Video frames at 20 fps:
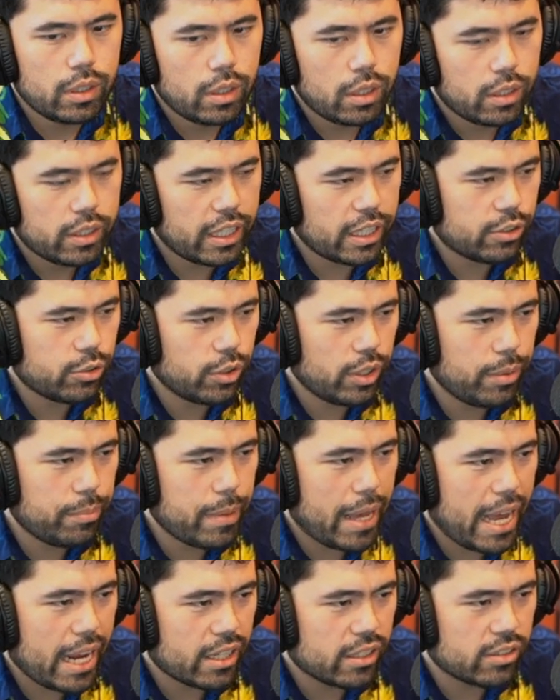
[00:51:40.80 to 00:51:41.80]
Yesterday,
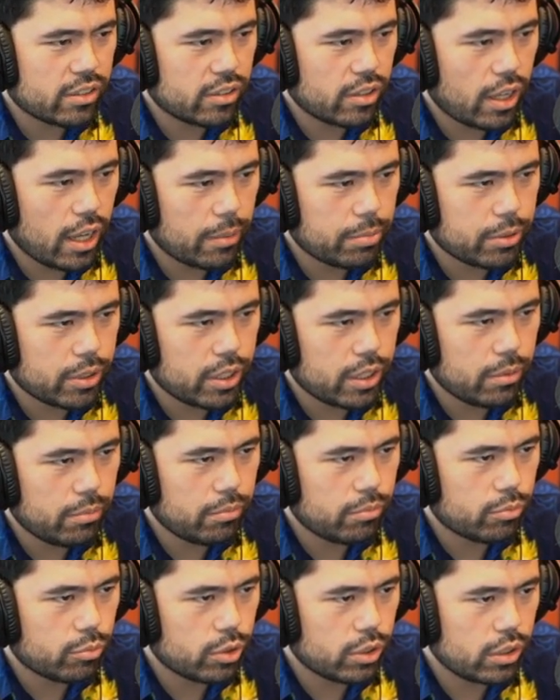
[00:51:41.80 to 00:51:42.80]
Magnus adopted
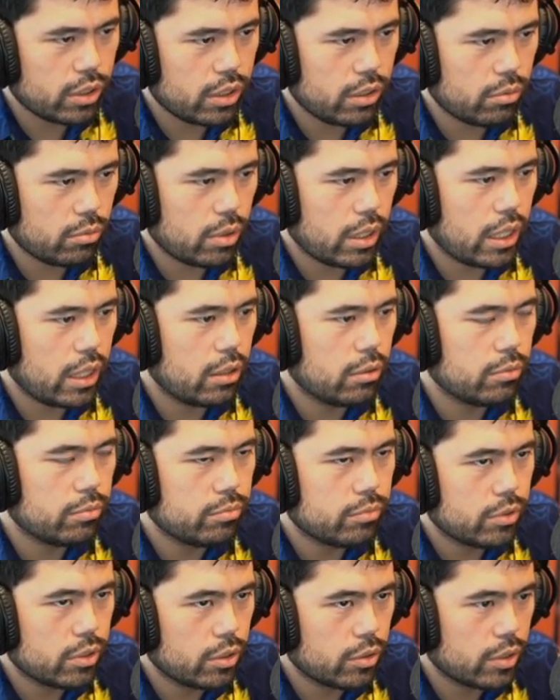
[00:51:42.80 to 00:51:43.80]
him. Really? Wow.
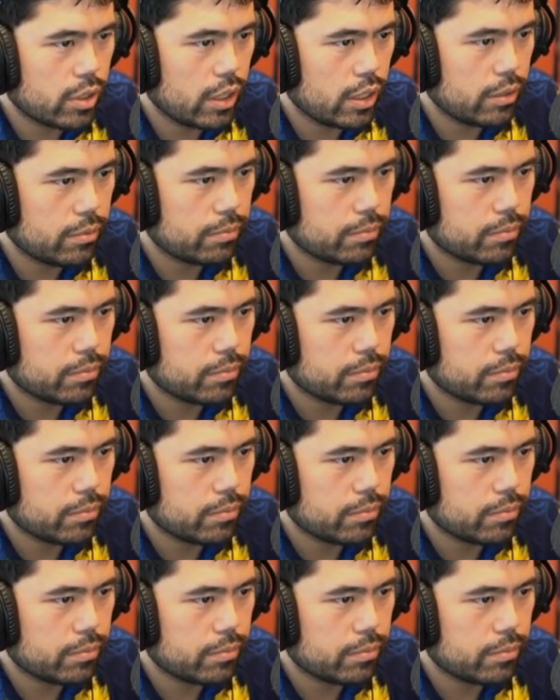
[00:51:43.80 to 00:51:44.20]
Okay.